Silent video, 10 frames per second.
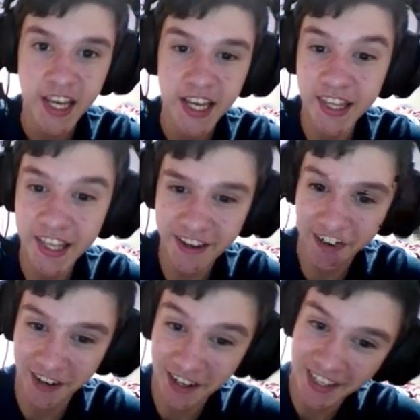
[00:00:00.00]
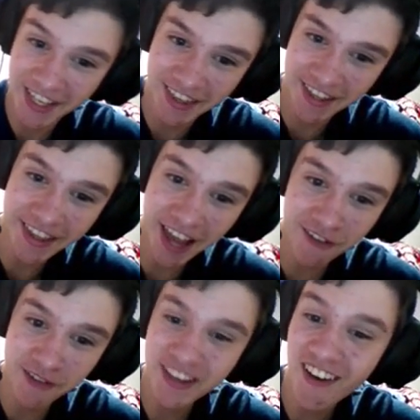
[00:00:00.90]
Did you really think that
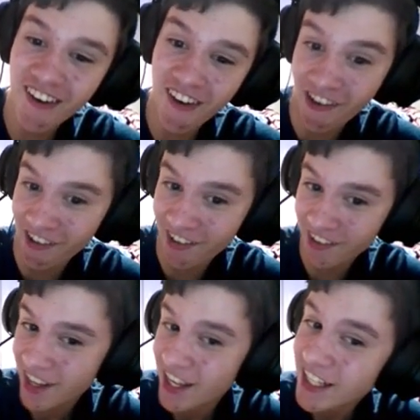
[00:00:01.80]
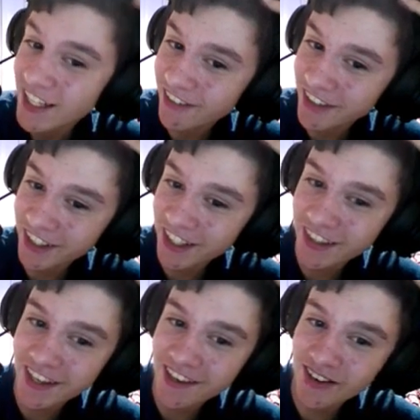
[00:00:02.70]
would be all? Did you really
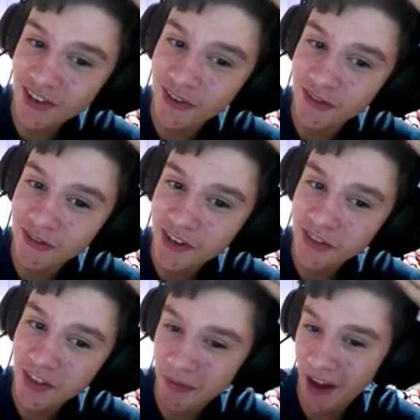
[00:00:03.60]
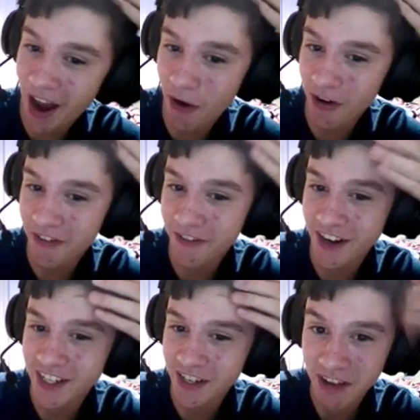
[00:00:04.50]
think you could win with the power of
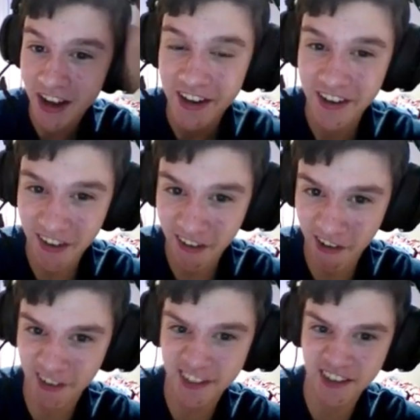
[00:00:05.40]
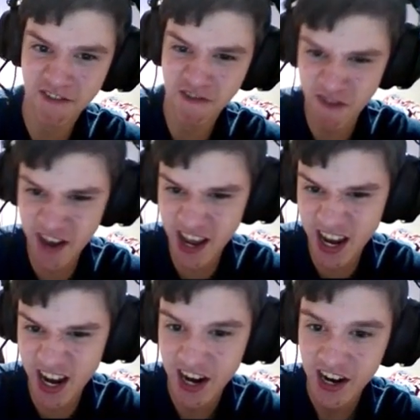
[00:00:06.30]
friendship? You're all so
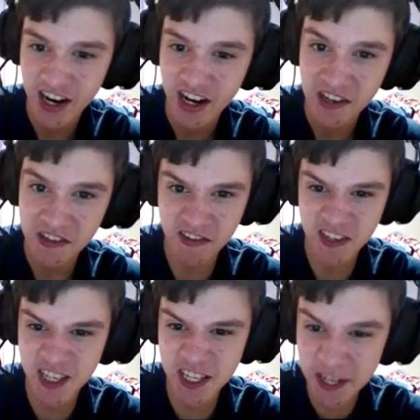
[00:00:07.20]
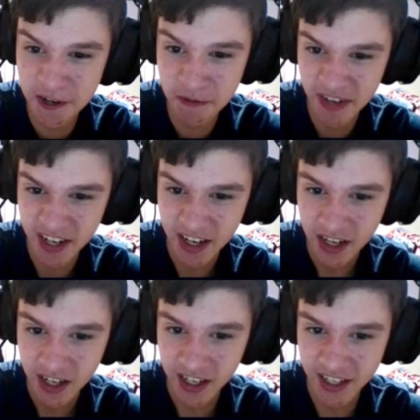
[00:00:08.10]
weak. So stupid.
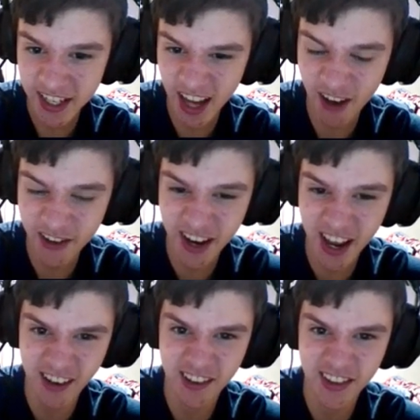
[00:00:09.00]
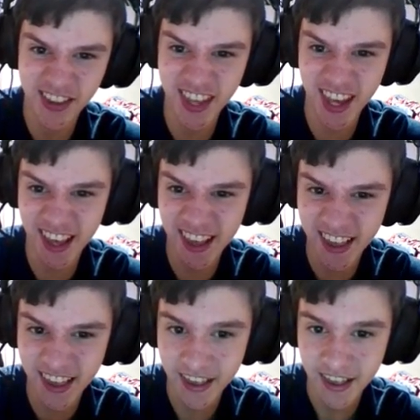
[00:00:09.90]
Let's see how you handle
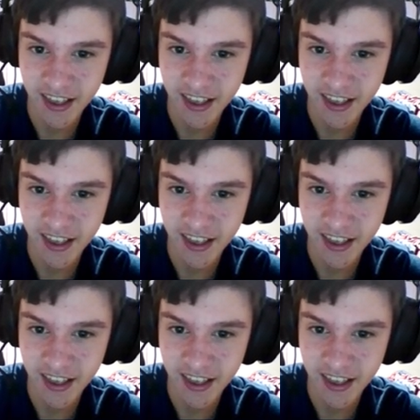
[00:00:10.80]
this.